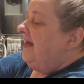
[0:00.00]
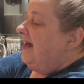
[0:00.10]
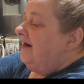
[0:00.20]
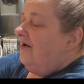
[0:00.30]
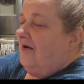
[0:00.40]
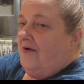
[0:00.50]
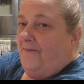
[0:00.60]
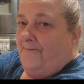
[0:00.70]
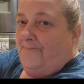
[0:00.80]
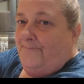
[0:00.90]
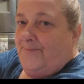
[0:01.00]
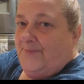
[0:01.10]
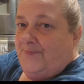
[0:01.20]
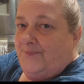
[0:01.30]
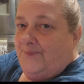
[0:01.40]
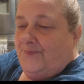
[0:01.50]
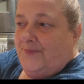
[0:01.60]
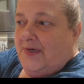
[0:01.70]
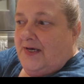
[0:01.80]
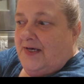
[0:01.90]
got
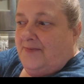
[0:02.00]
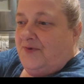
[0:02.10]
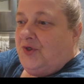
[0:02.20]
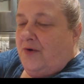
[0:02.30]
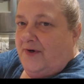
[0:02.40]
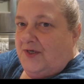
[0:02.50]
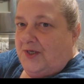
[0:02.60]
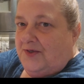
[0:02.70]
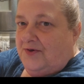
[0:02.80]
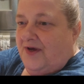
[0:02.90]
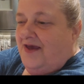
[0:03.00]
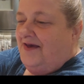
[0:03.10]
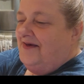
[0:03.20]
um, strawberries yesterday.